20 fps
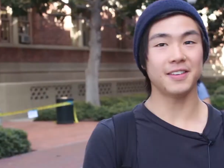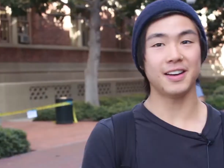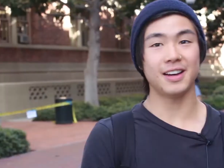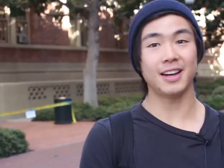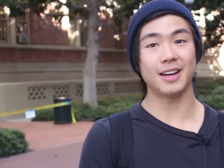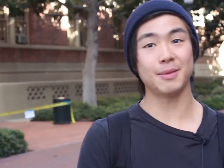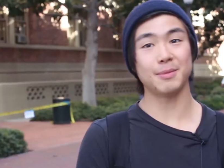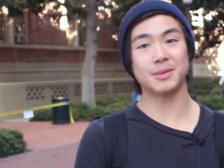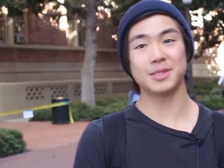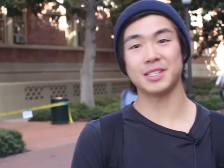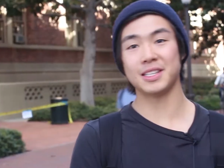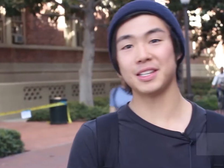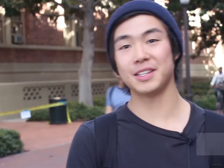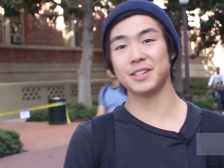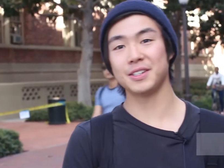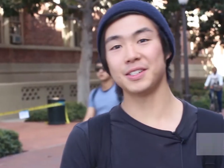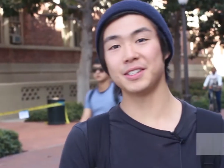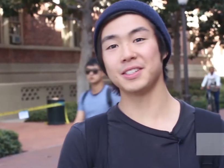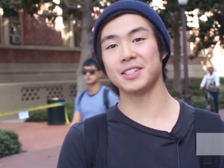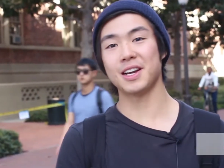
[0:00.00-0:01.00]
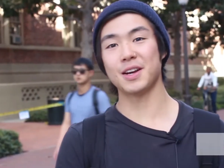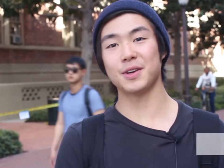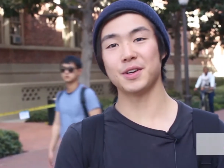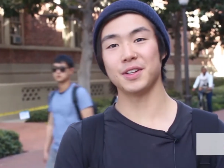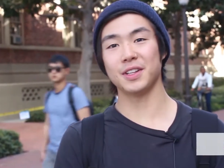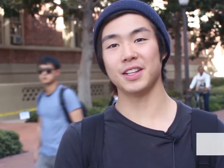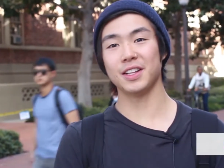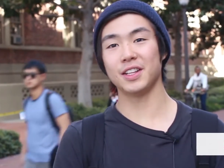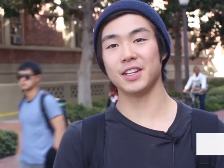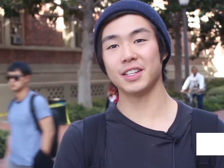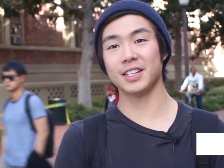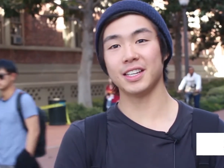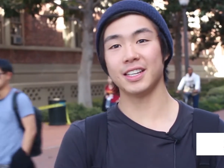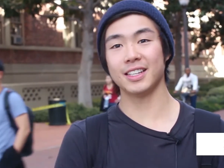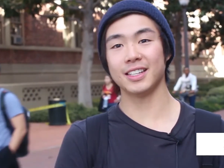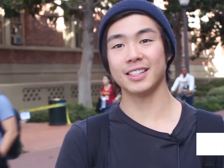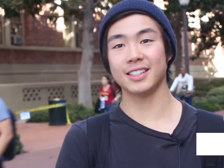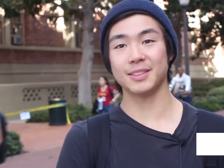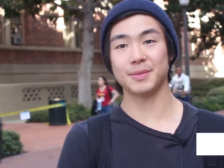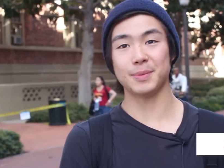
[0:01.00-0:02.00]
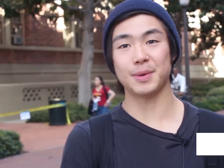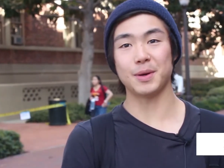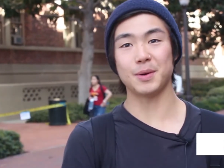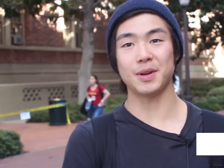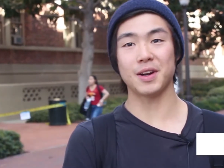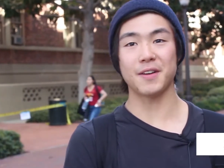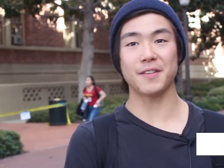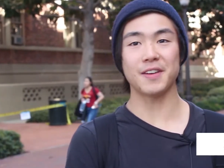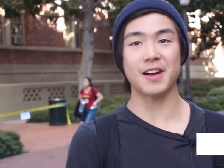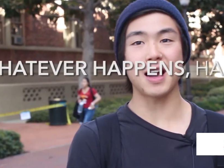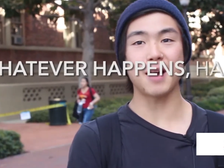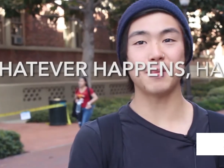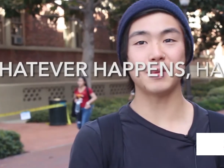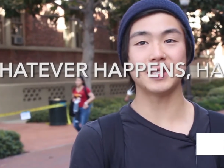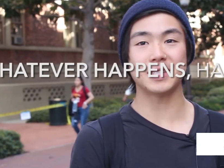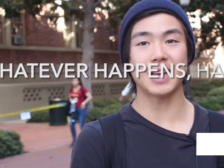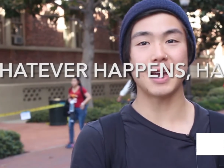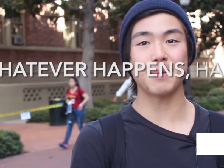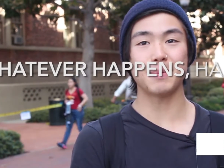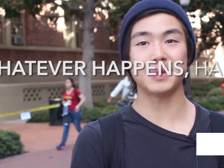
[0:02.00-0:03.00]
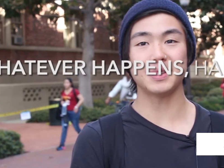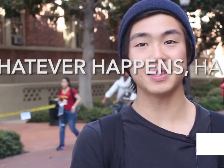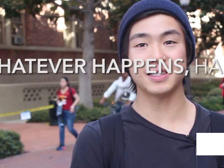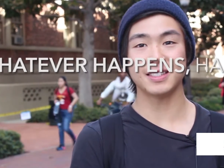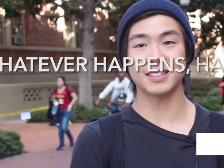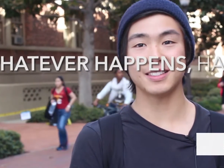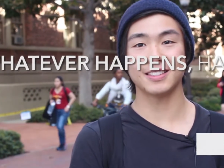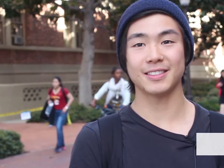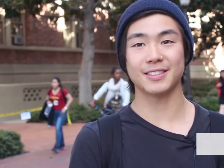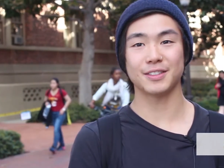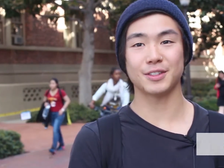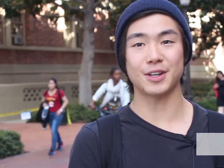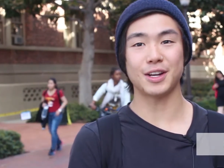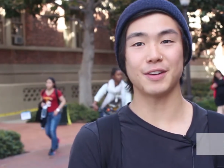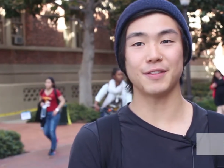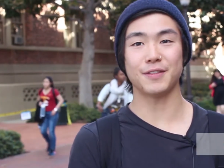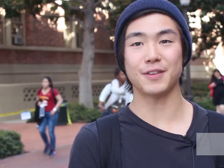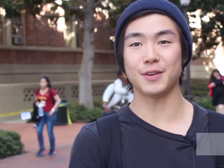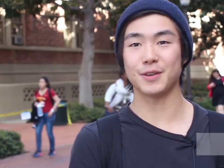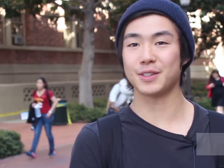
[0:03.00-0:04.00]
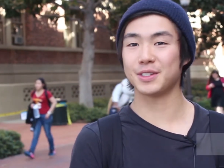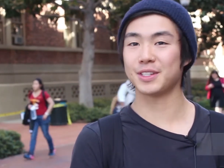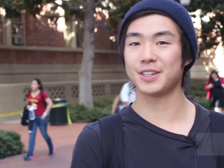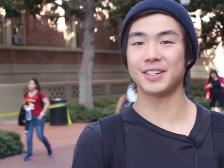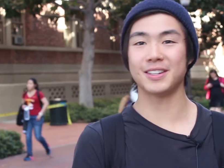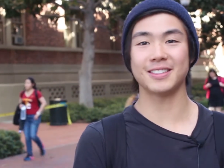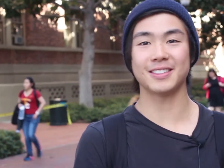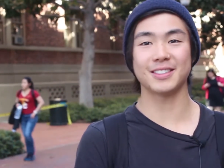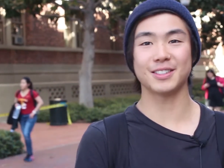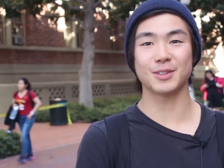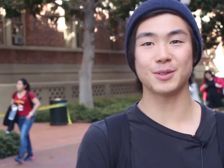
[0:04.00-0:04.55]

I'm single, not really looking, but whatever happens, happens. Try and focus on